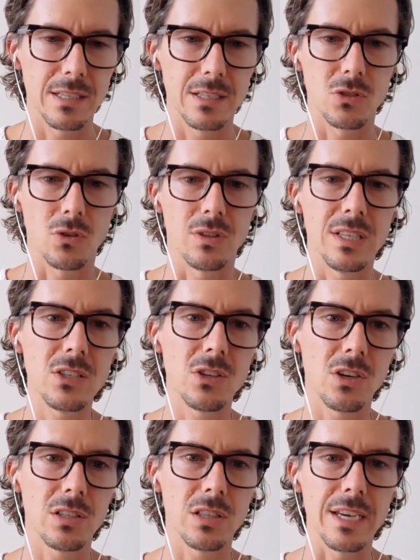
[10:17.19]
So these
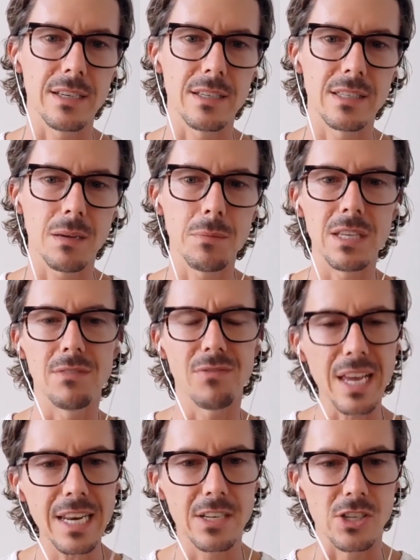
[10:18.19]
are like some of the
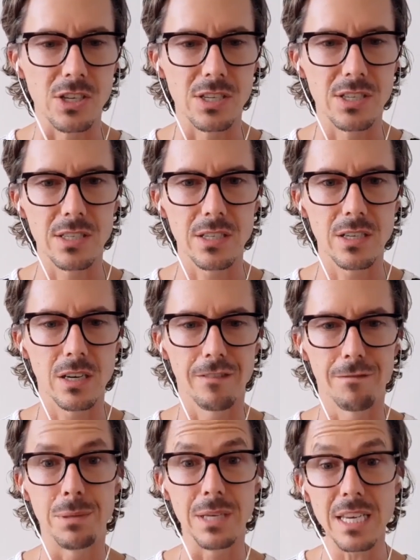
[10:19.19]
advantages
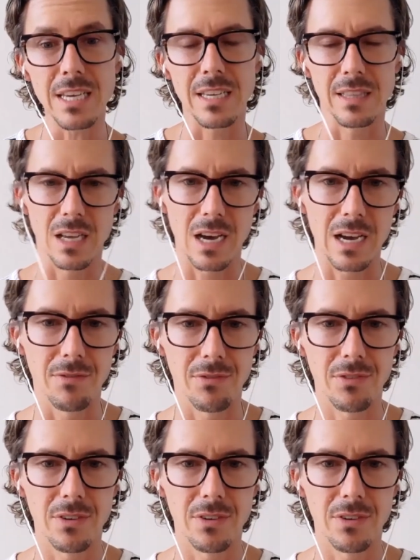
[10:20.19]
of being in live,